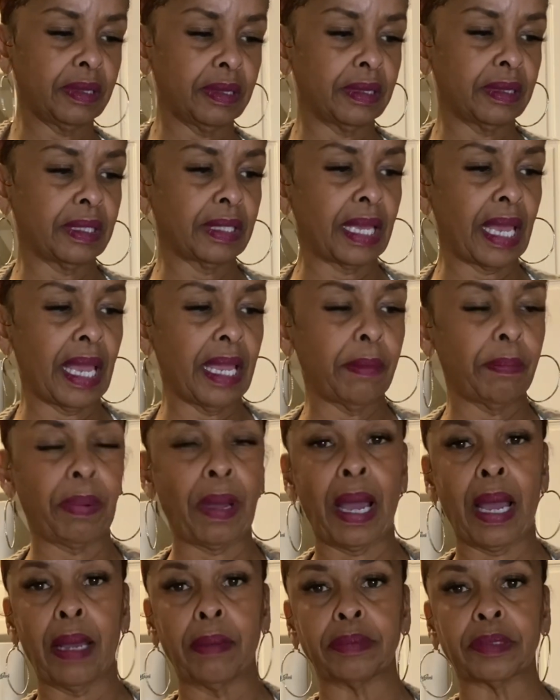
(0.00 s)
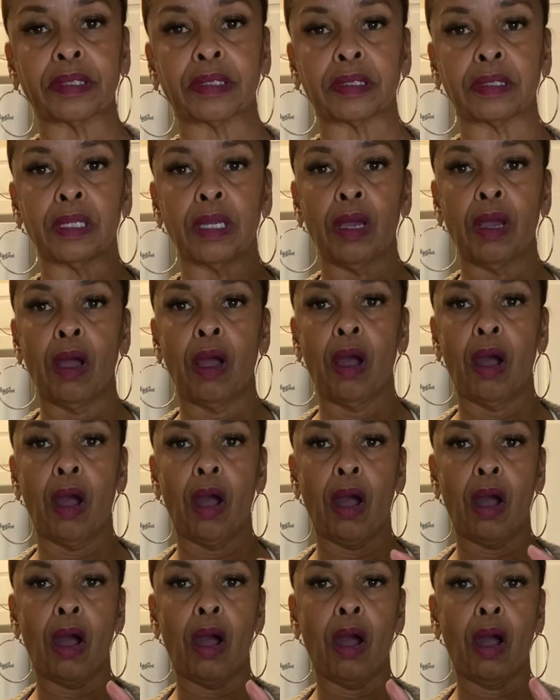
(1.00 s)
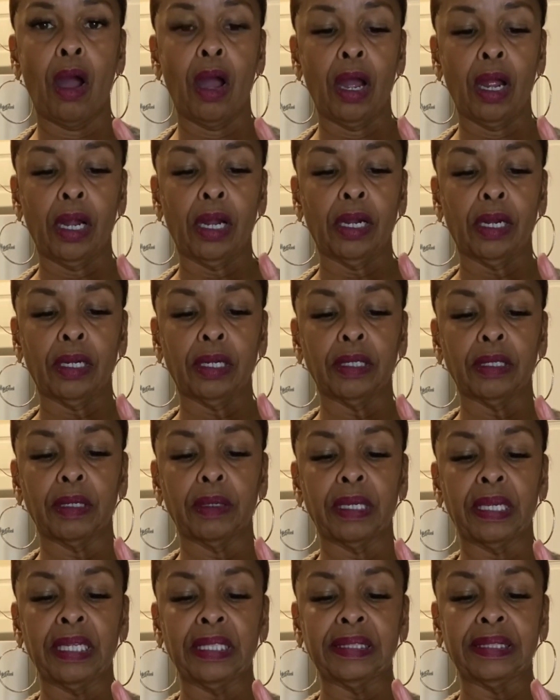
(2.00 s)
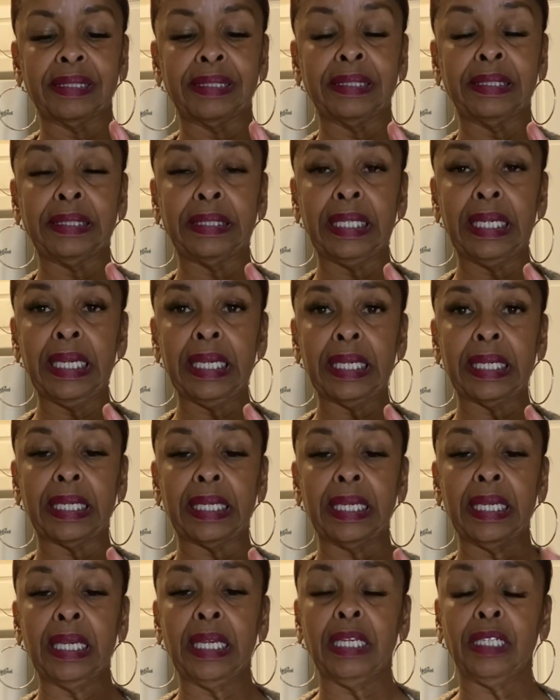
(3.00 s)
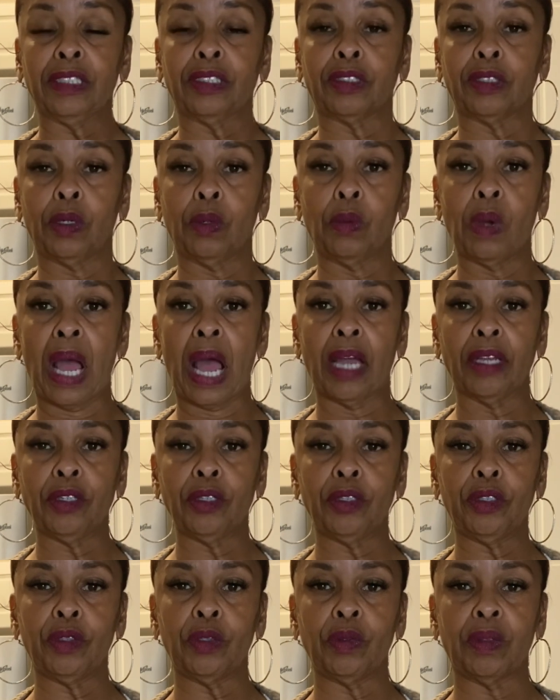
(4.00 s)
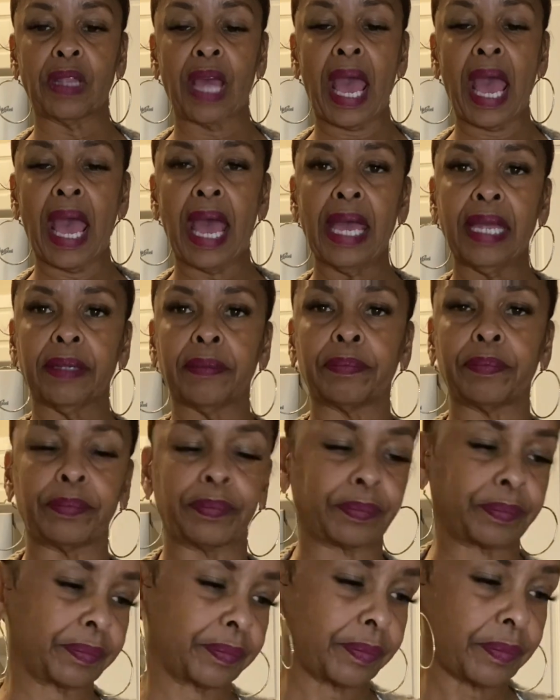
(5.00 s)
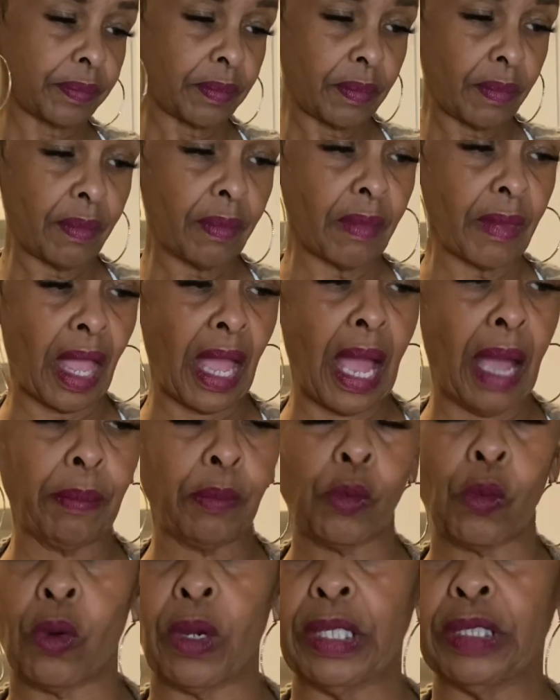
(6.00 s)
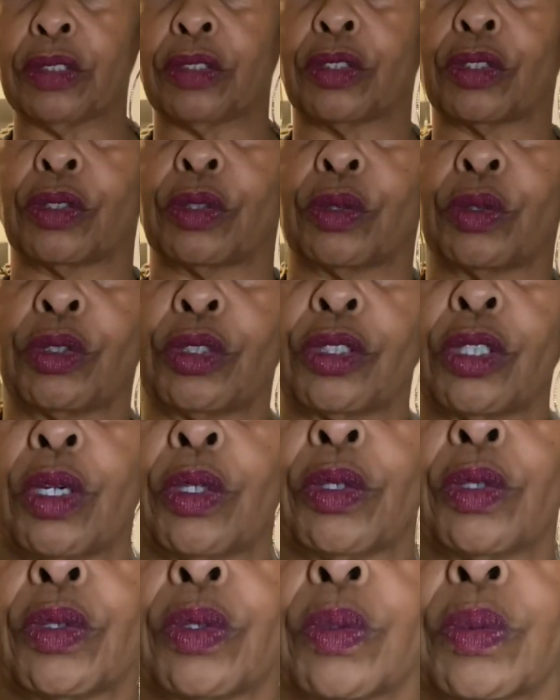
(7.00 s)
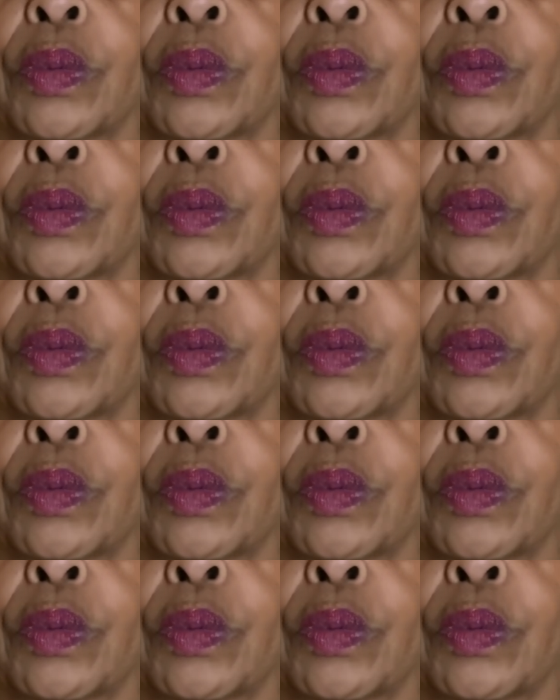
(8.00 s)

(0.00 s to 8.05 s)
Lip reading: the cake pops can stick. So how you do that, I'm going to show you.